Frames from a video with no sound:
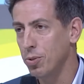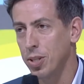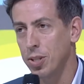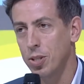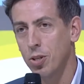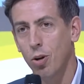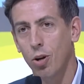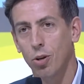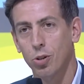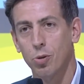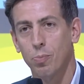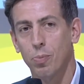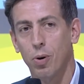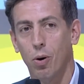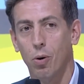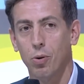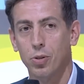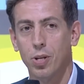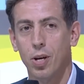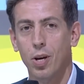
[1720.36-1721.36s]
it's a lot
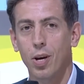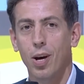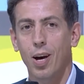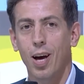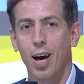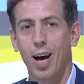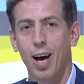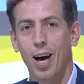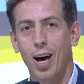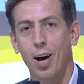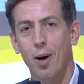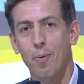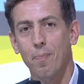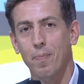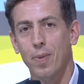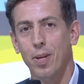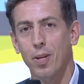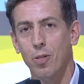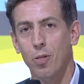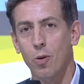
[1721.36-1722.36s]
about
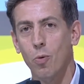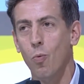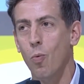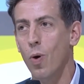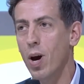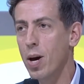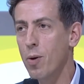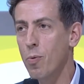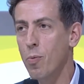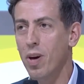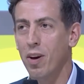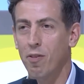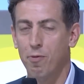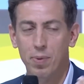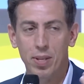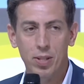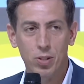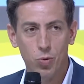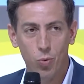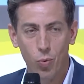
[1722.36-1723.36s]
the way we have
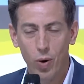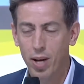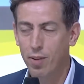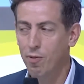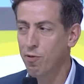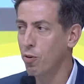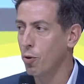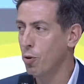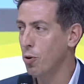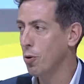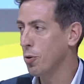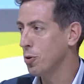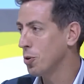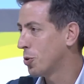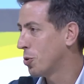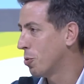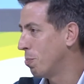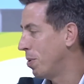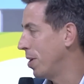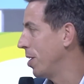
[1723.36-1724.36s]
been trained for years
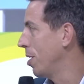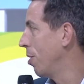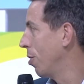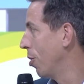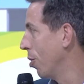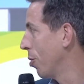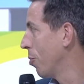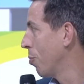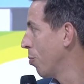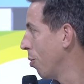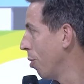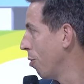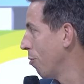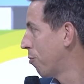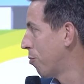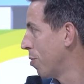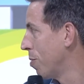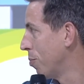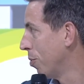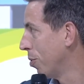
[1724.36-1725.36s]
to be lone
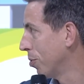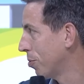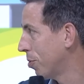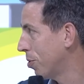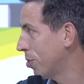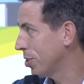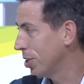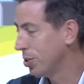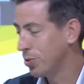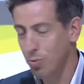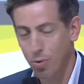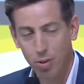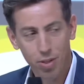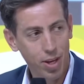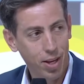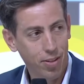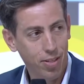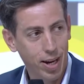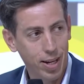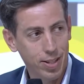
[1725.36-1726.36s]
wolf reporters, and to
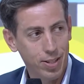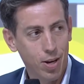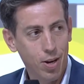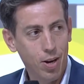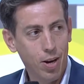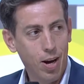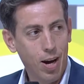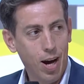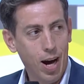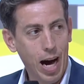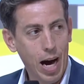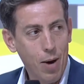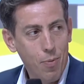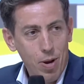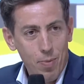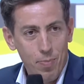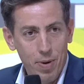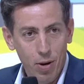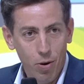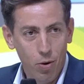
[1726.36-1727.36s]
think that I will
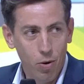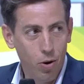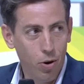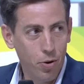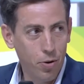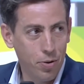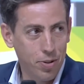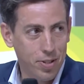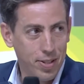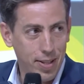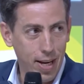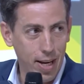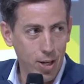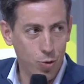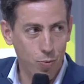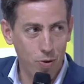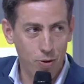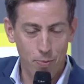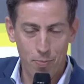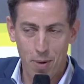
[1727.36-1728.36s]
be alone on stage
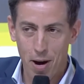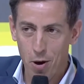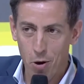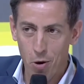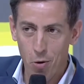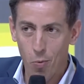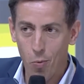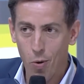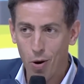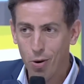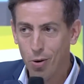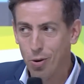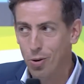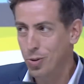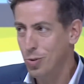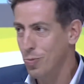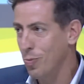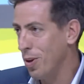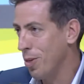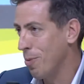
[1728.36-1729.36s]
with my
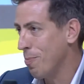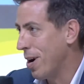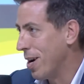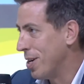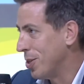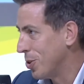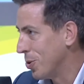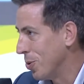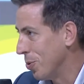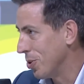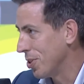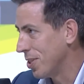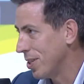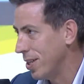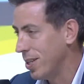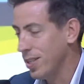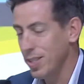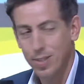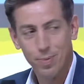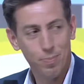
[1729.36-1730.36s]
award, with my
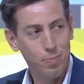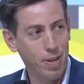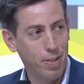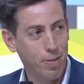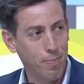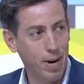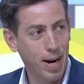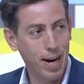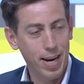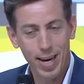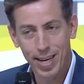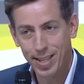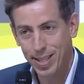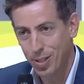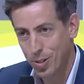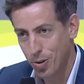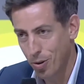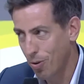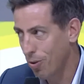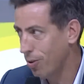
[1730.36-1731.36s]
sources, with my
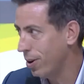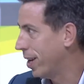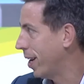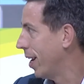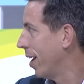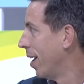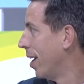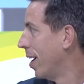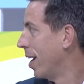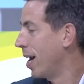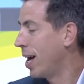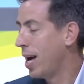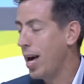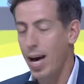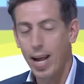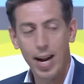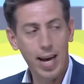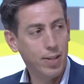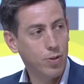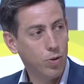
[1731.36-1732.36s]
editor,
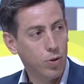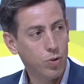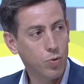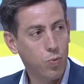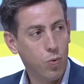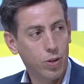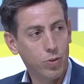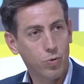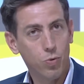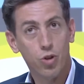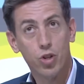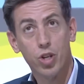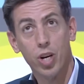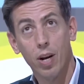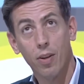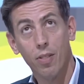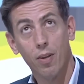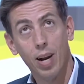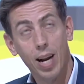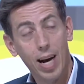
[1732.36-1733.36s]
and I don't want to share
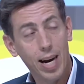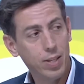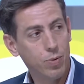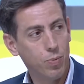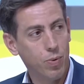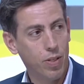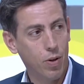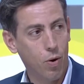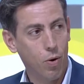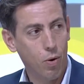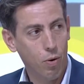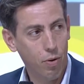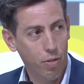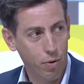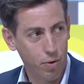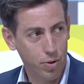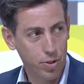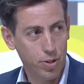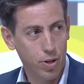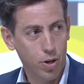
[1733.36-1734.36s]
the light with others,